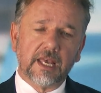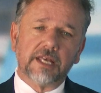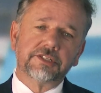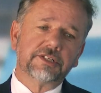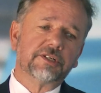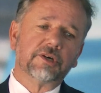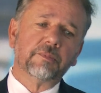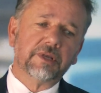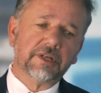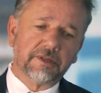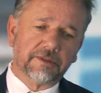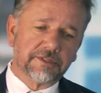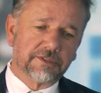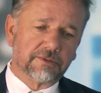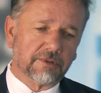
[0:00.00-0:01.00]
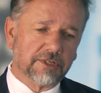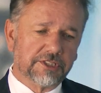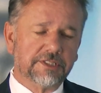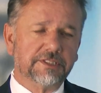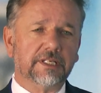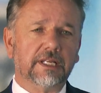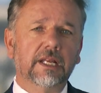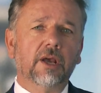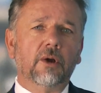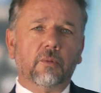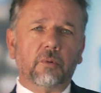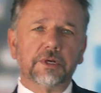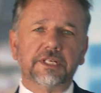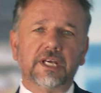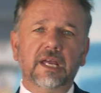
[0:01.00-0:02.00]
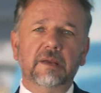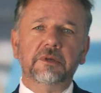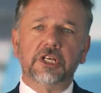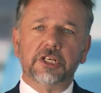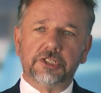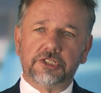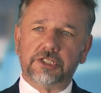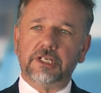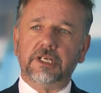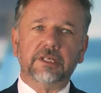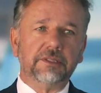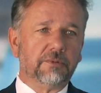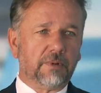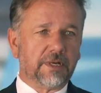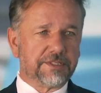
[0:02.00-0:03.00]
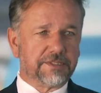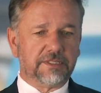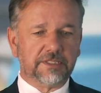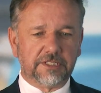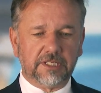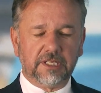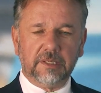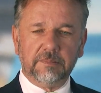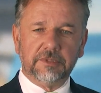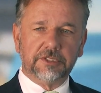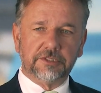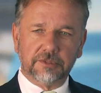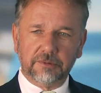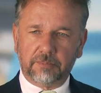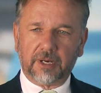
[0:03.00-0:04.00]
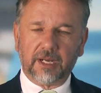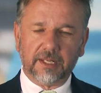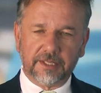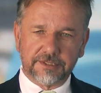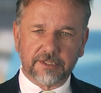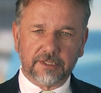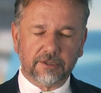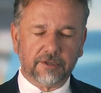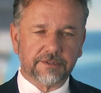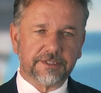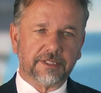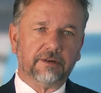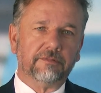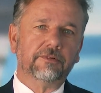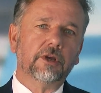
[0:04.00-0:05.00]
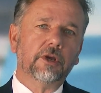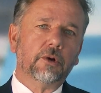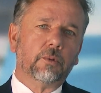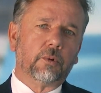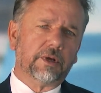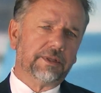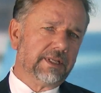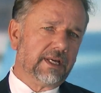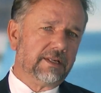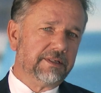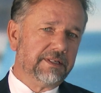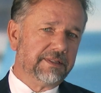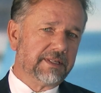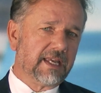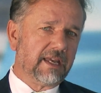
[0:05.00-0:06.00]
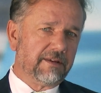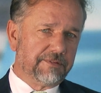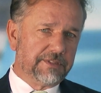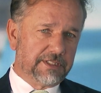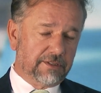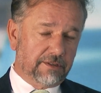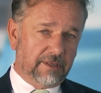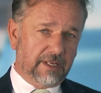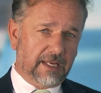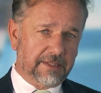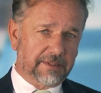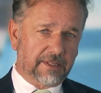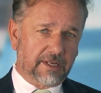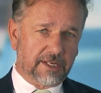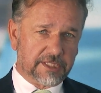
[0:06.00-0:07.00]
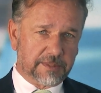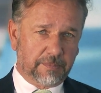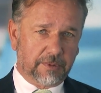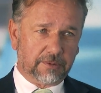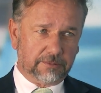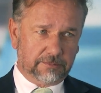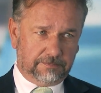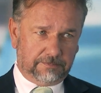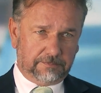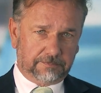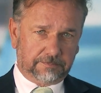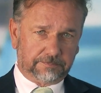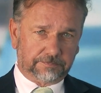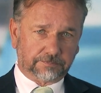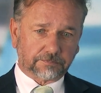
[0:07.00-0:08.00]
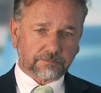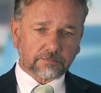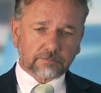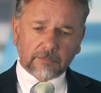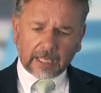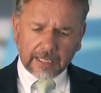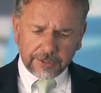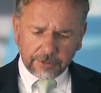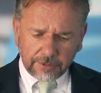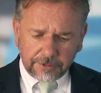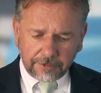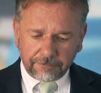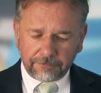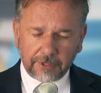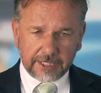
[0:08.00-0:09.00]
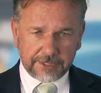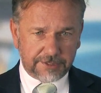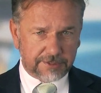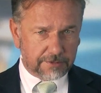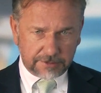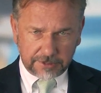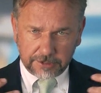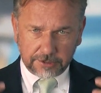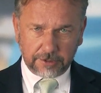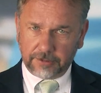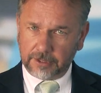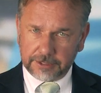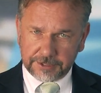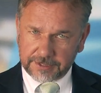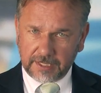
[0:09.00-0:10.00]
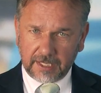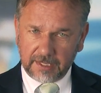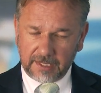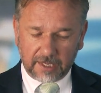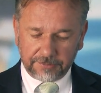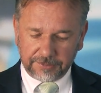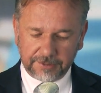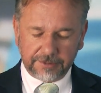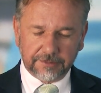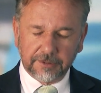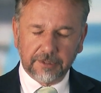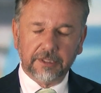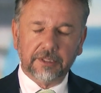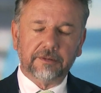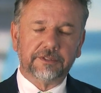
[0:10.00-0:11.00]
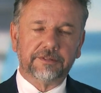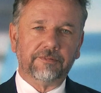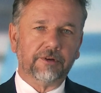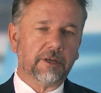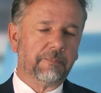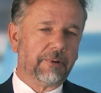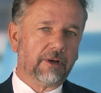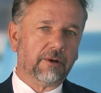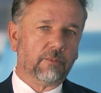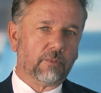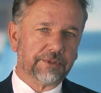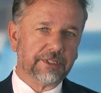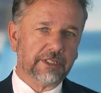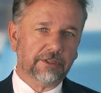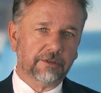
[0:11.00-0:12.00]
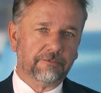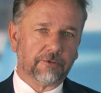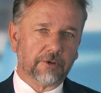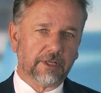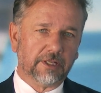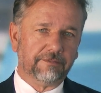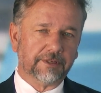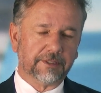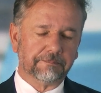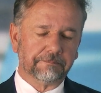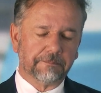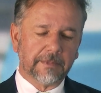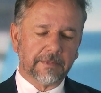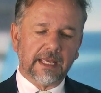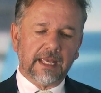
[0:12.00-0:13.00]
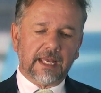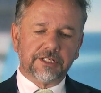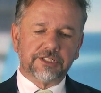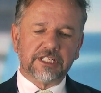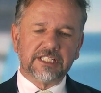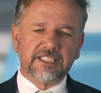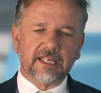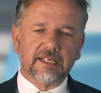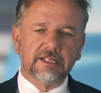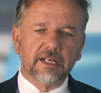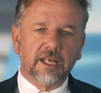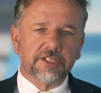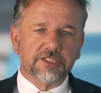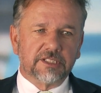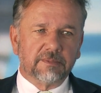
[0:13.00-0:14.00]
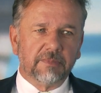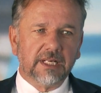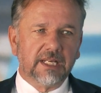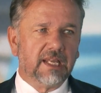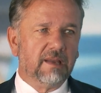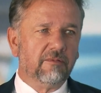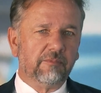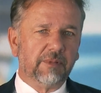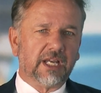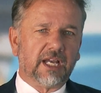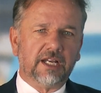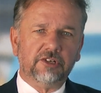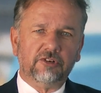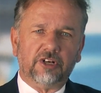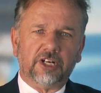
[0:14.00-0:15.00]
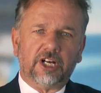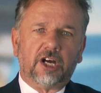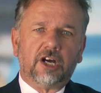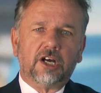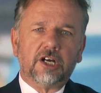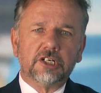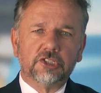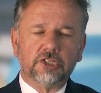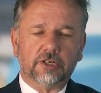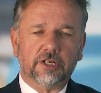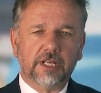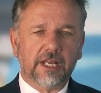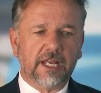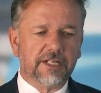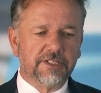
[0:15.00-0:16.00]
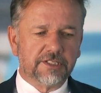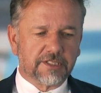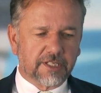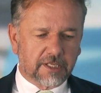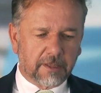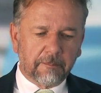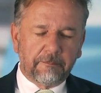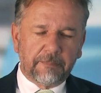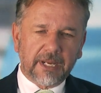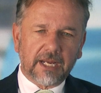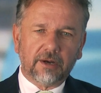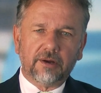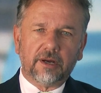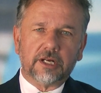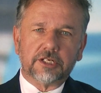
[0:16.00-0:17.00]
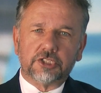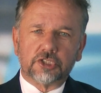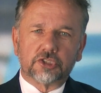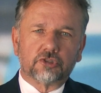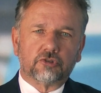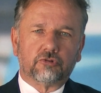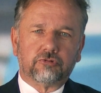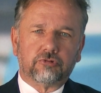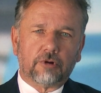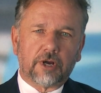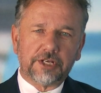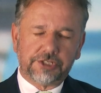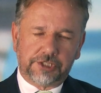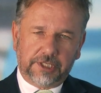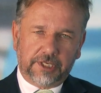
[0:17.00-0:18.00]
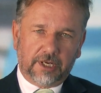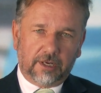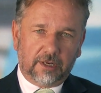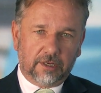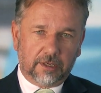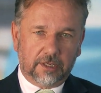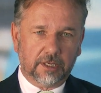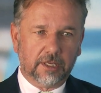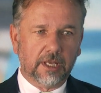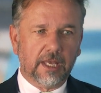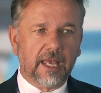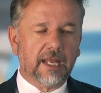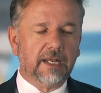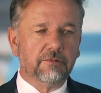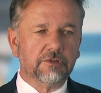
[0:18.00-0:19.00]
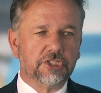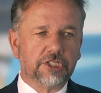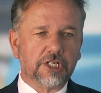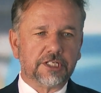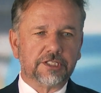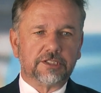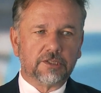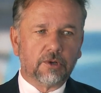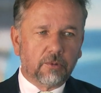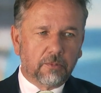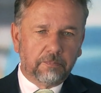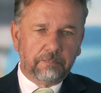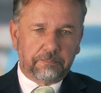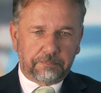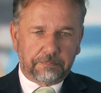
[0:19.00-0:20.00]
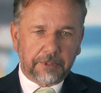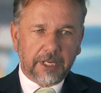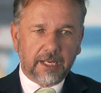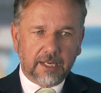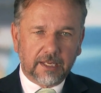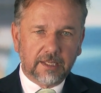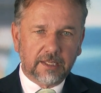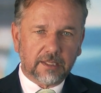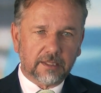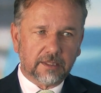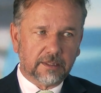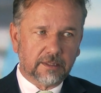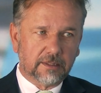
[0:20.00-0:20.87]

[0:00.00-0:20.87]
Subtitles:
And she told me another story. She said one time she and the rest of the team, the 2 pilots and herself, were in the cafeteria at the hospital. And they're in their flight suits, and so they stand out. It's very apparent what they do for a living. And she said somebody came up behind her and hugged her, and just like a bear hug, just crushing hug. And it was just so big.